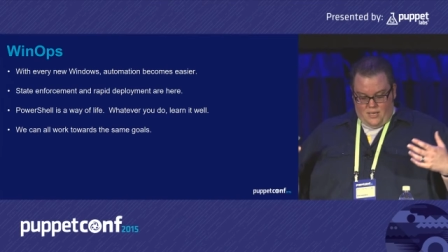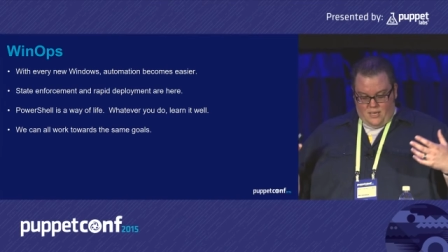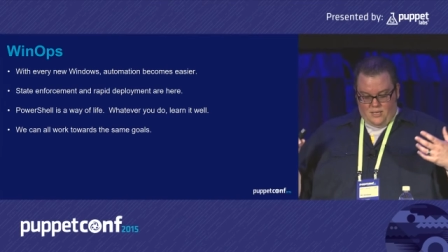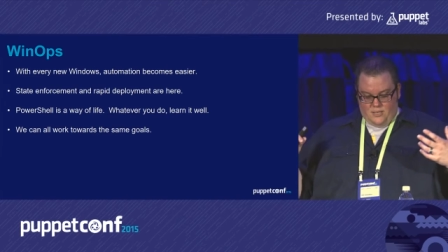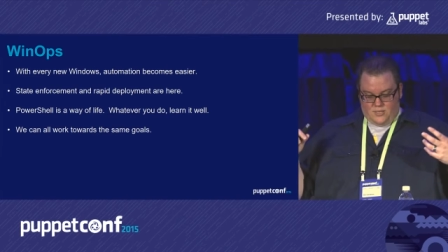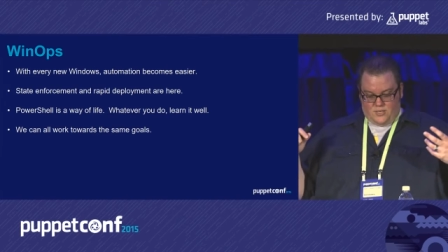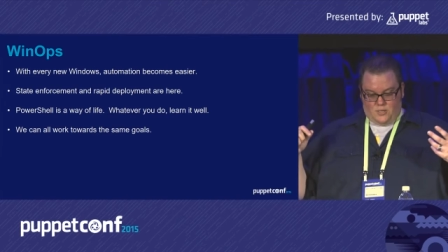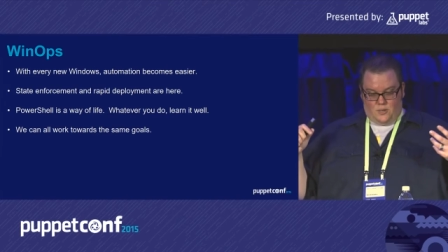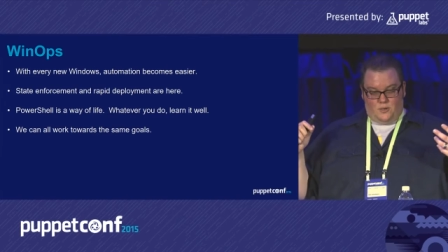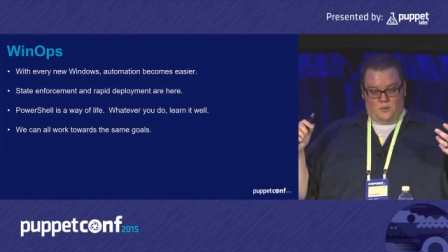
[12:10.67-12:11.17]

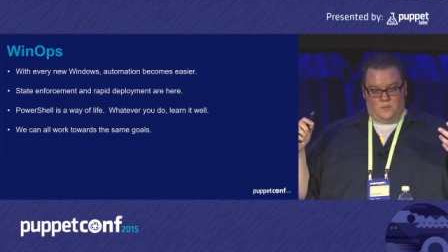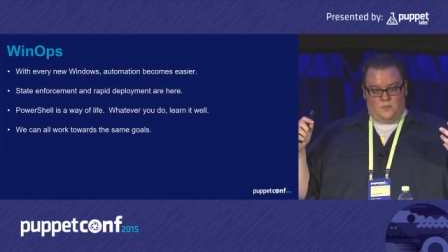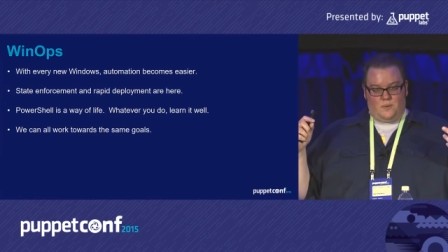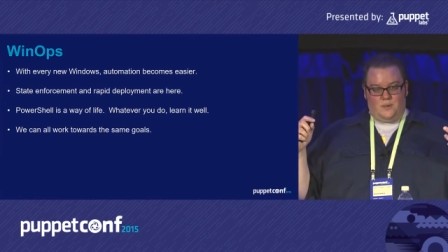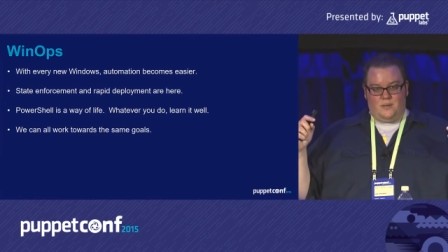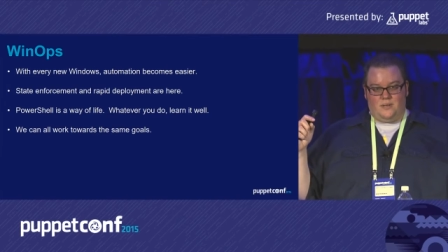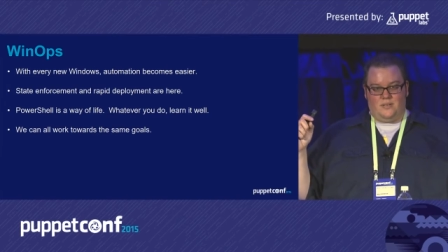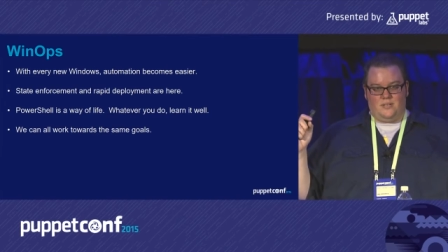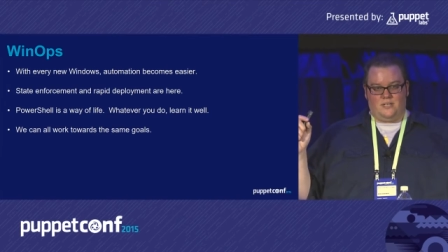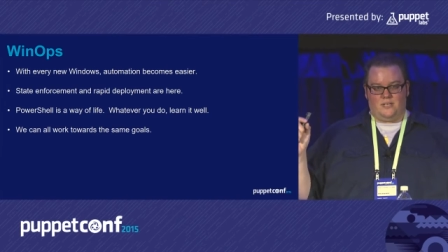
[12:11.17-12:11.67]
So
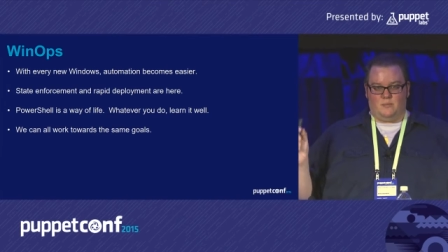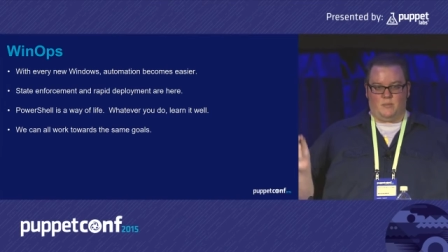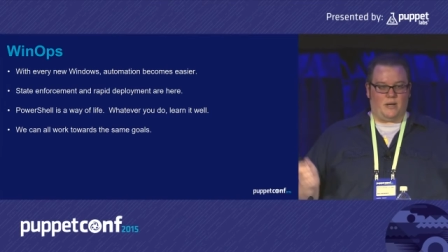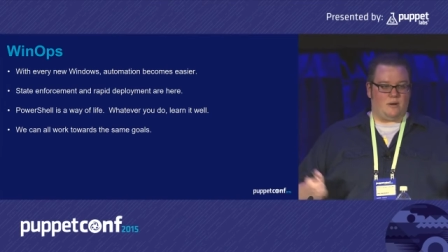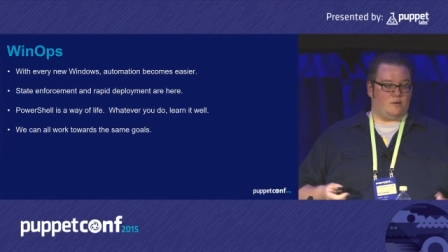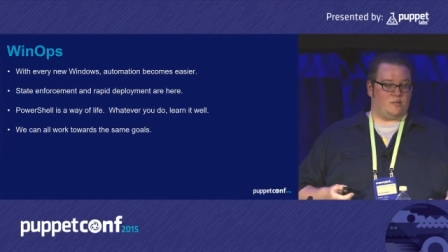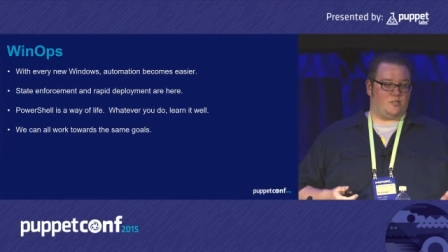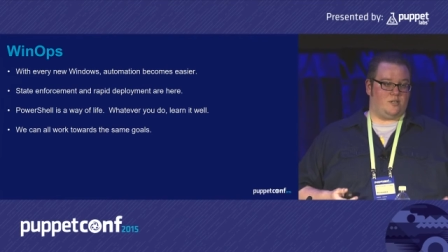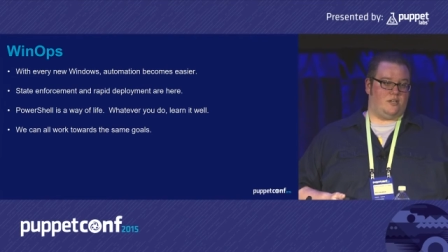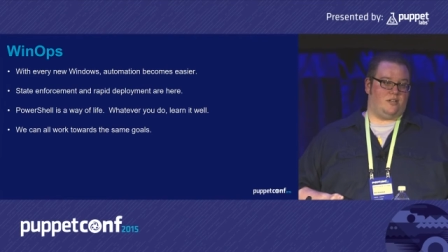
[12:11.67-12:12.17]

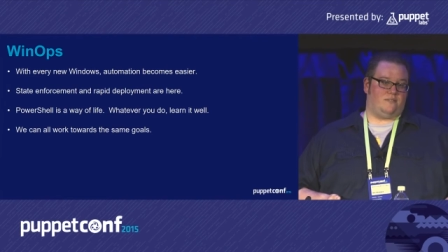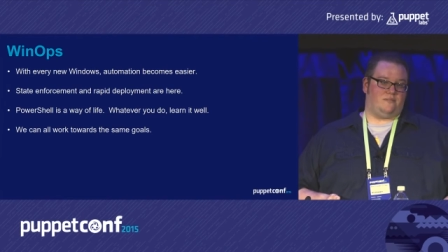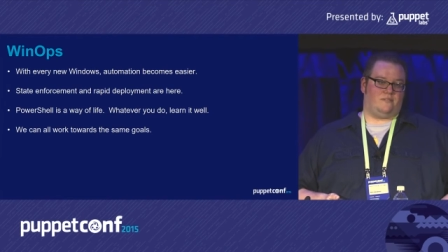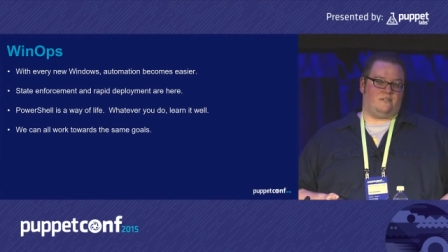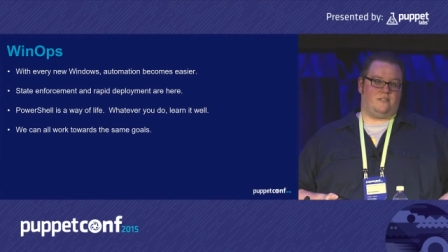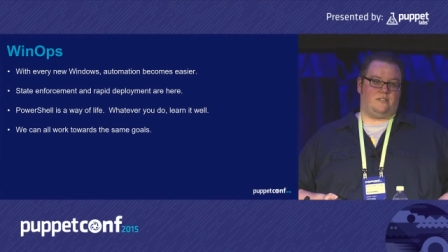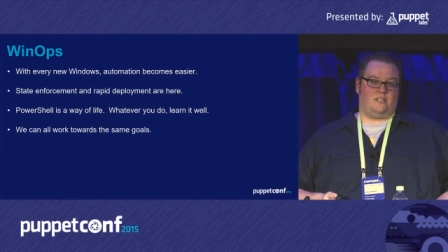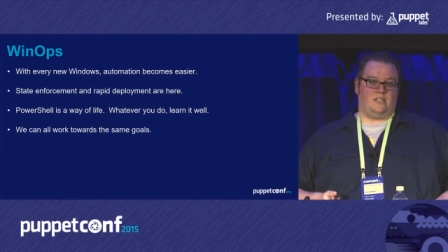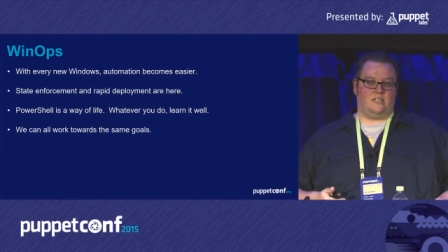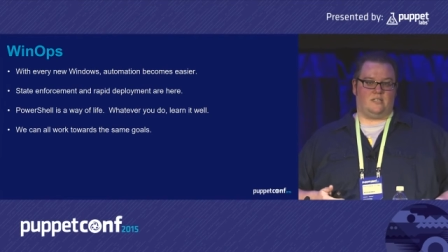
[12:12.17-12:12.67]

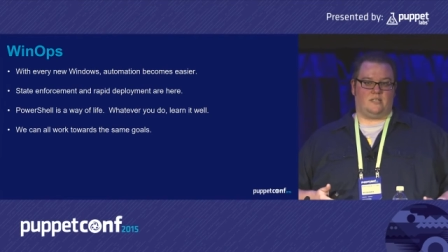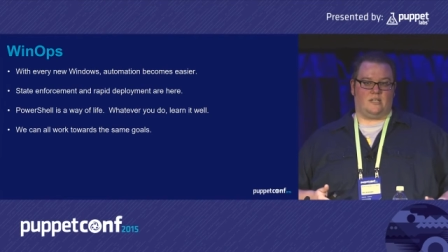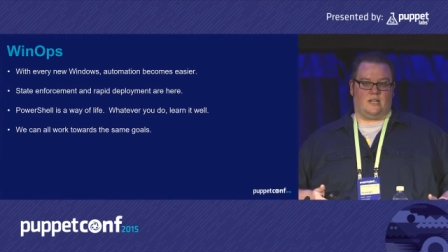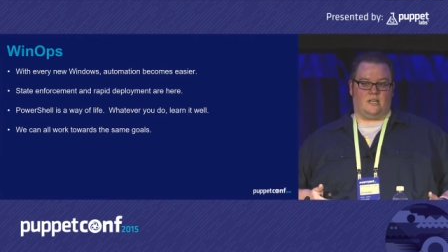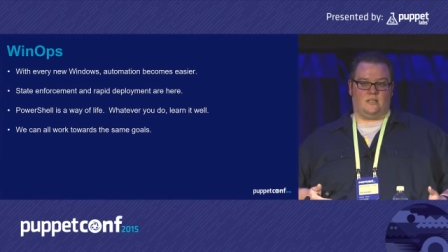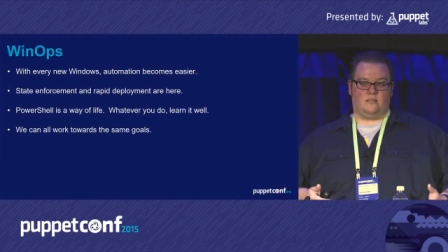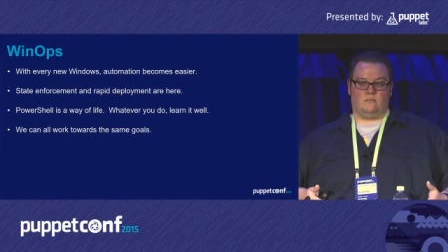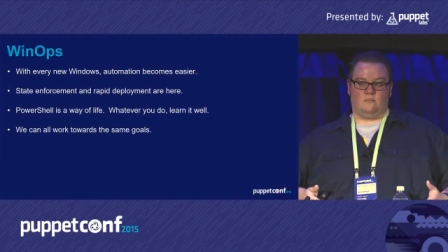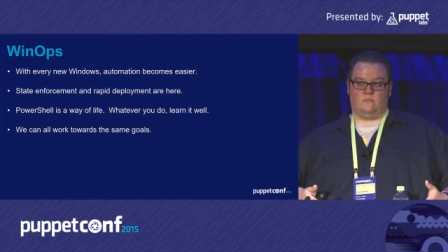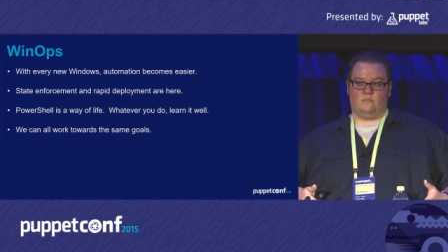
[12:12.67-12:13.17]
Microsoft is
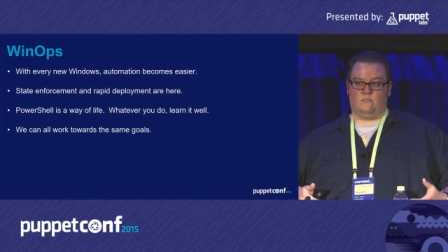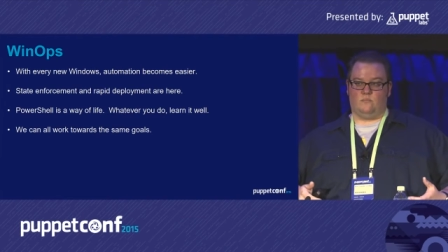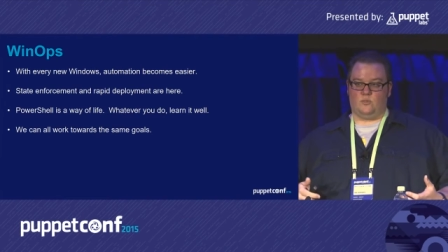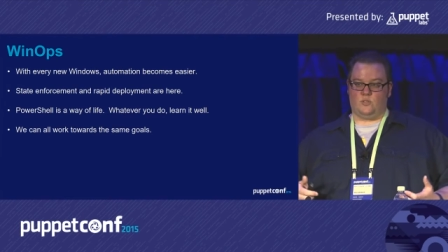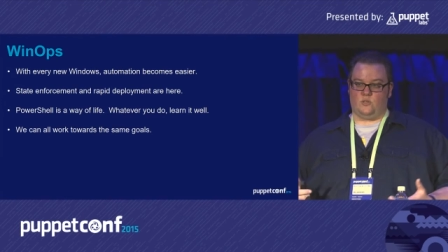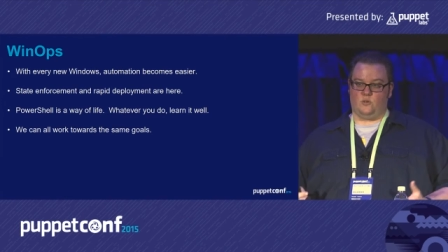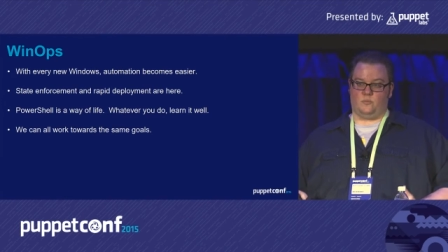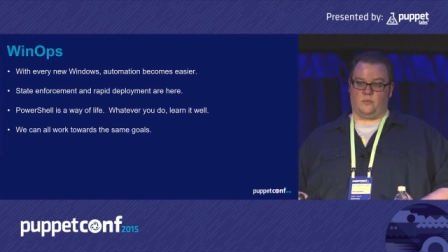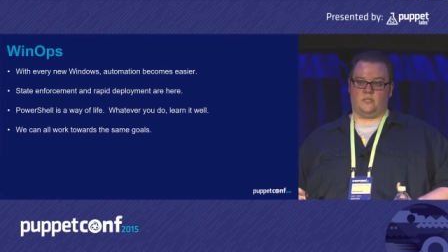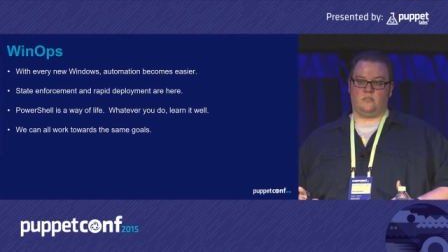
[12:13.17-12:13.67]
not
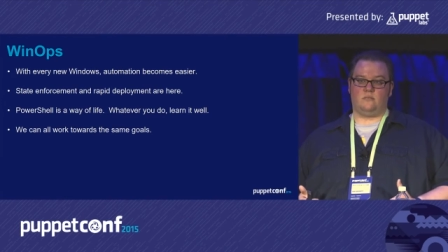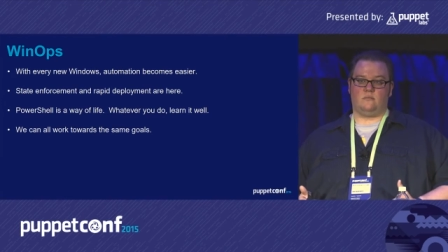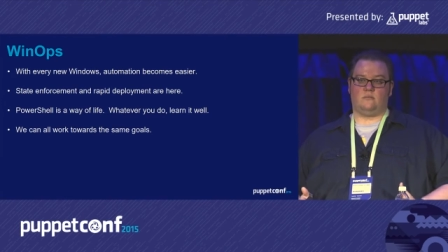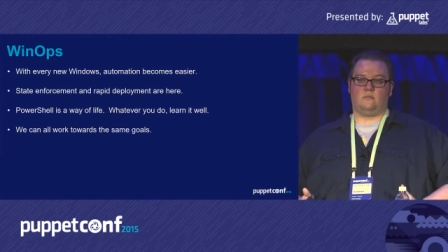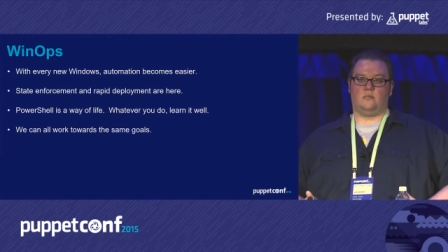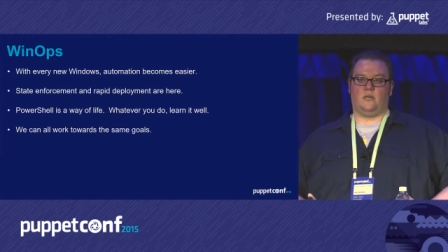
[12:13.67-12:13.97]
stupid.